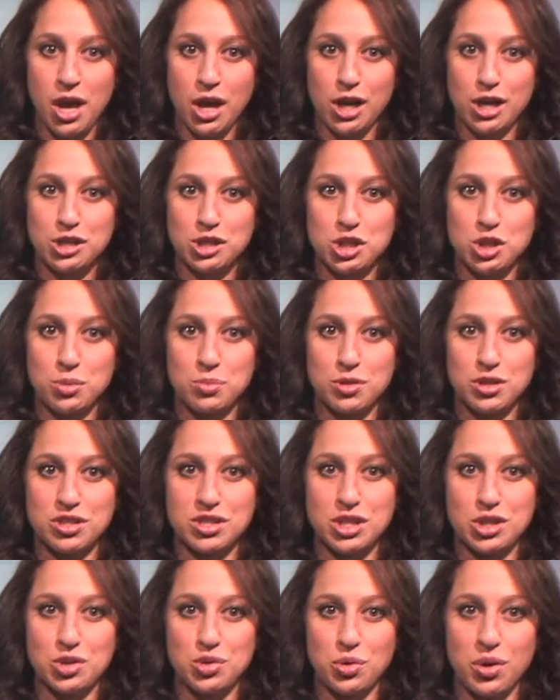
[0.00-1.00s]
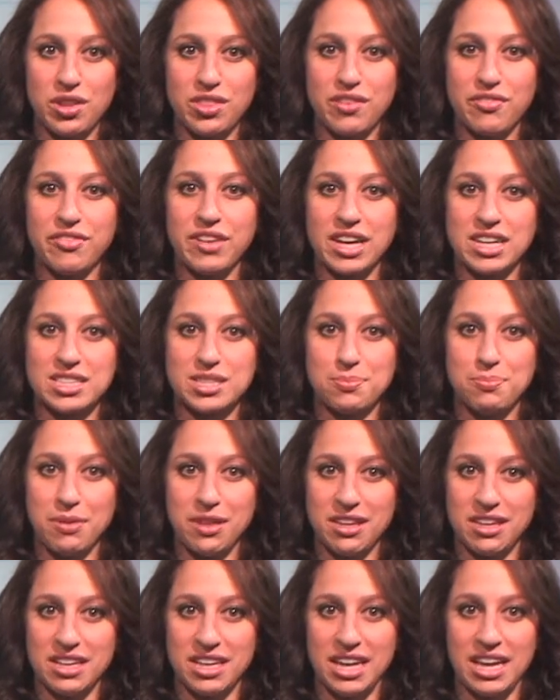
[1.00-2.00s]
Consumers enjoy the
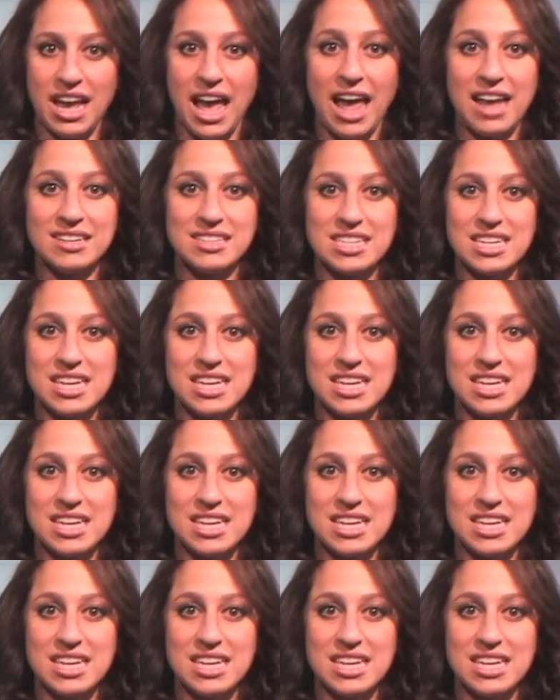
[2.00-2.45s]
flexibility and